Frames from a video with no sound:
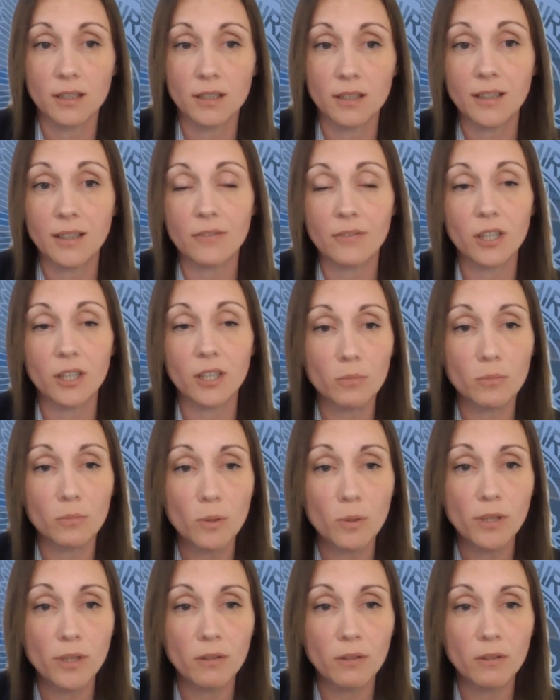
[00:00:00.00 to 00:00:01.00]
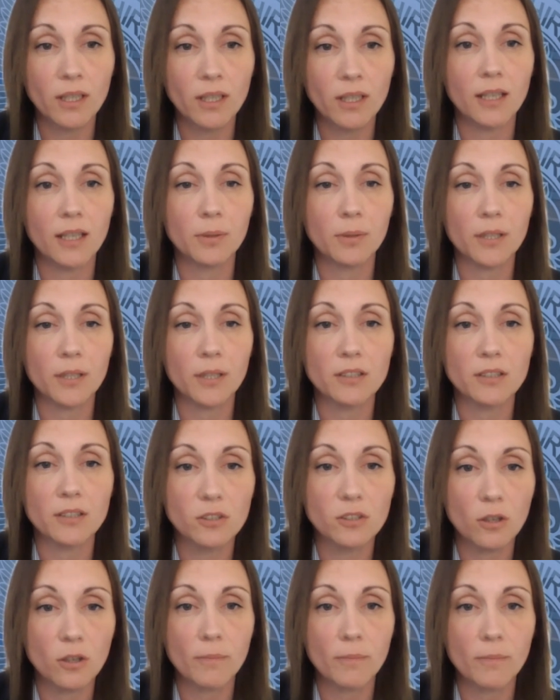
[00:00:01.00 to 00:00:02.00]
Gavin, can we bring you in here please to
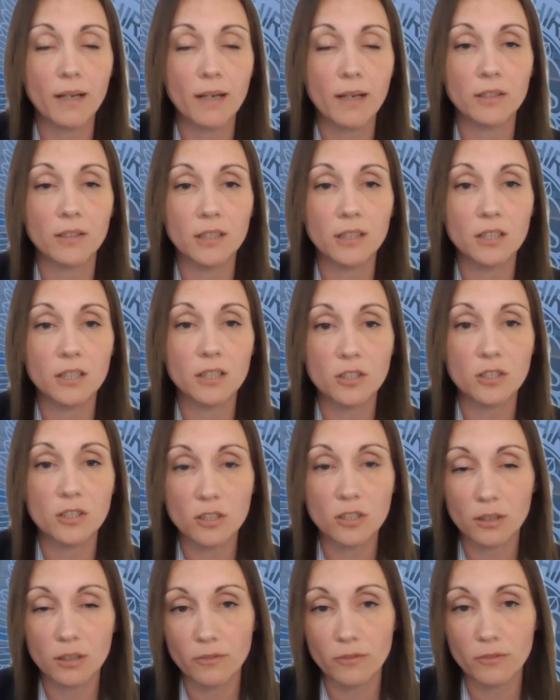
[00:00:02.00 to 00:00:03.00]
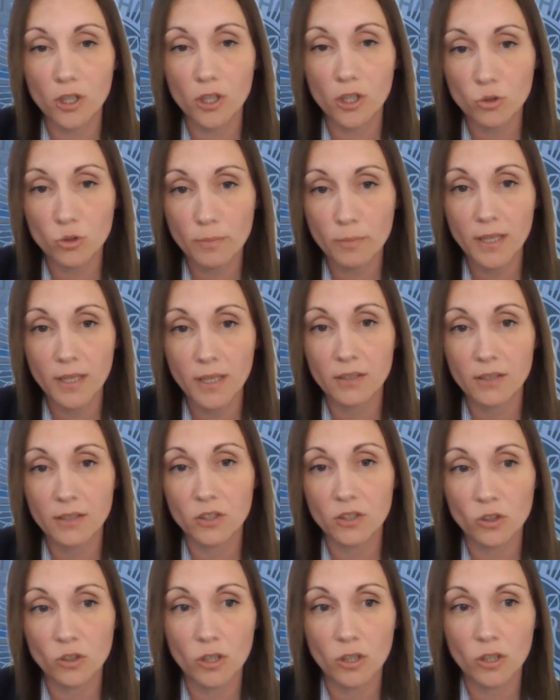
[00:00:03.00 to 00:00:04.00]
talk about the digital and virtual means that
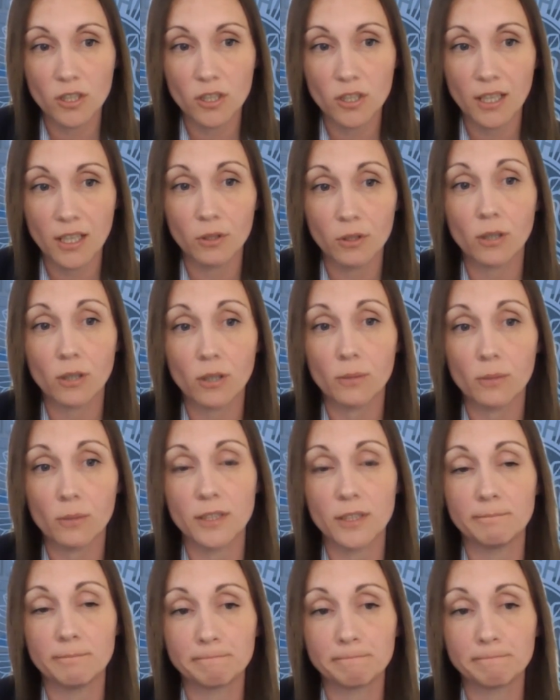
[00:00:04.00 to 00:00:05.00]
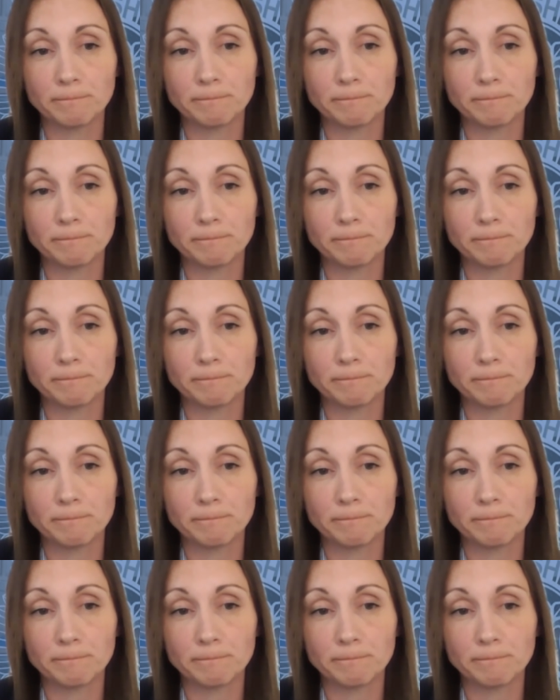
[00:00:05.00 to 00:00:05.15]
stalkers are now adopting?